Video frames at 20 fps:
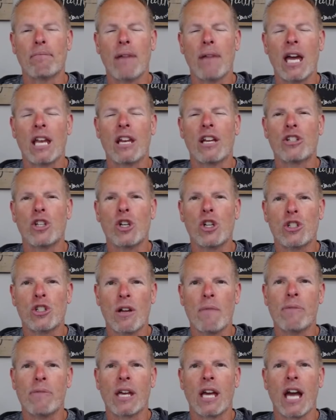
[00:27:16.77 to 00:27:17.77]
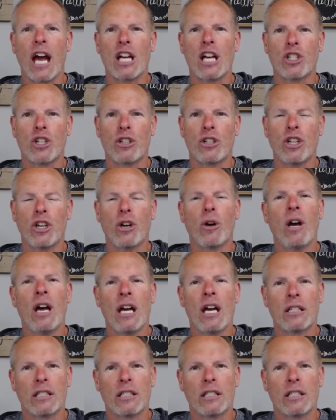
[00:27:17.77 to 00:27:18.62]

man, is there something I should do?